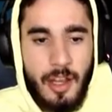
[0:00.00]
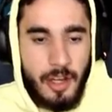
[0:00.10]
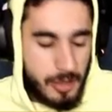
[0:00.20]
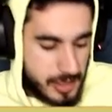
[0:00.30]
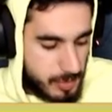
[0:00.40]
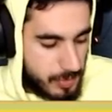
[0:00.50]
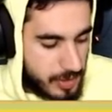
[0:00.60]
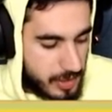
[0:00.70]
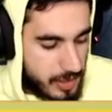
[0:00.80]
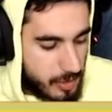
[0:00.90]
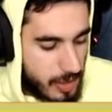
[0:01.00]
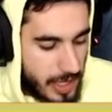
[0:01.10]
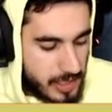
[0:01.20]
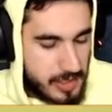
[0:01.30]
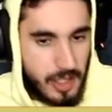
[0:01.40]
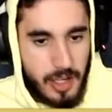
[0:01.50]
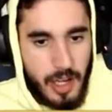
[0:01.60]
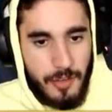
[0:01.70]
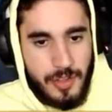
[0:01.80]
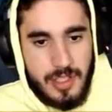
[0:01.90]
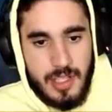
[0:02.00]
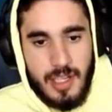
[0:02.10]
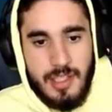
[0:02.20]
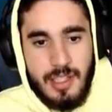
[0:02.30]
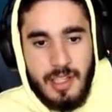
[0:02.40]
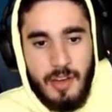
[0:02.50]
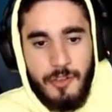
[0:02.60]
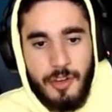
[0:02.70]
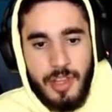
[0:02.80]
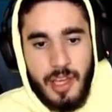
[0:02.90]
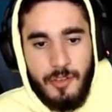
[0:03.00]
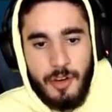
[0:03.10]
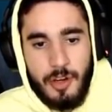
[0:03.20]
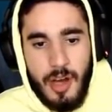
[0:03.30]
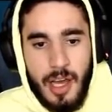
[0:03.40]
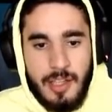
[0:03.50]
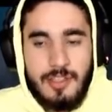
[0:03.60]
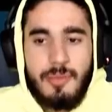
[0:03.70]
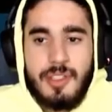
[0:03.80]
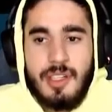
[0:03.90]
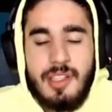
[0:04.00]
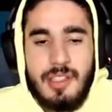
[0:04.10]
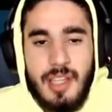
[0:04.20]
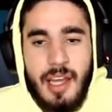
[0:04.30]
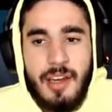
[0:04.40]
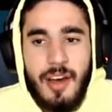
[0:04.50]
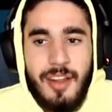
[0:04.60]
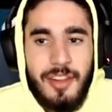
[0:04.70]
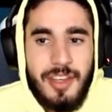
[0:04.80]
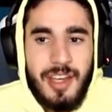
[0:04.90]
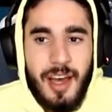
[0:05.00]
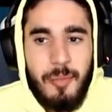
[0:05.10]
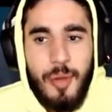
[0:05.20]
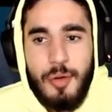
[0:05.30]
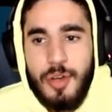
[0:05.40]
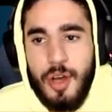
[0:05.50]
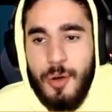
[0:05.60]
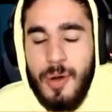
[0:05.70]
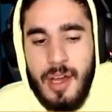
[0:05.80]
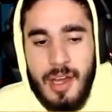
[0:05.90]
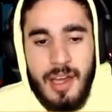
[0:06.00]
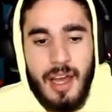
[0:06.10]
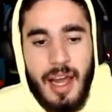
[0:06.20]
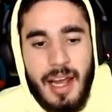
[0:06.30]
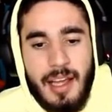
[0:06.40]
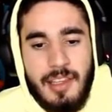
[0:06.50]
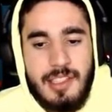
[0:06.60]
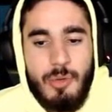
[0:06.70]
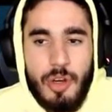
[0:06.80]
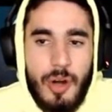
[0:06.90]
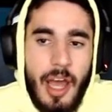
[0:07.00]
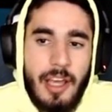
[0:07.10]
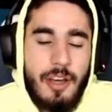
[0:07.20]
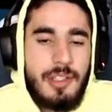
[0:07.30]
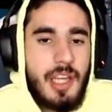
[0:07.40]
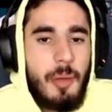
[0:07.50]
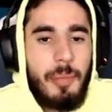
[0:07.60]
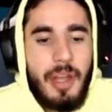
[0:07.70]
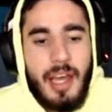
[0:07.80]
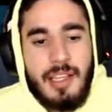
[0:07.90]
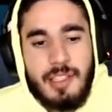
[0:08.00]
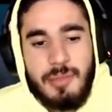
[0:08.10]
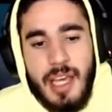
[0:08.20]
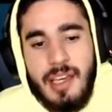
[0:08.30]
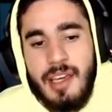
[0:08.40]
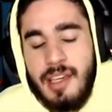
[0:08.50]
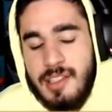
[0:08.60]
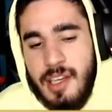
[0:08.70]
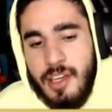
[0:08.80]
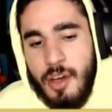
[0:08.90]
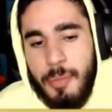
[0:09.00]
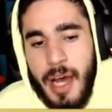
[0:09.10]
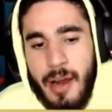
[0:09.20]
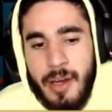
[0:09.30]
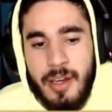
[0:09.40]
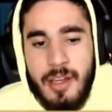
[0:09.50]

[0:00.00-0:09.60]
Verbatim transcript: You know, it's crying is good enough. It's a it's a comfort thing for crying. So I'm just gonna stand on the uh, Poco, and let's see what crying goes up and ends up taking. He's gonna go Byron.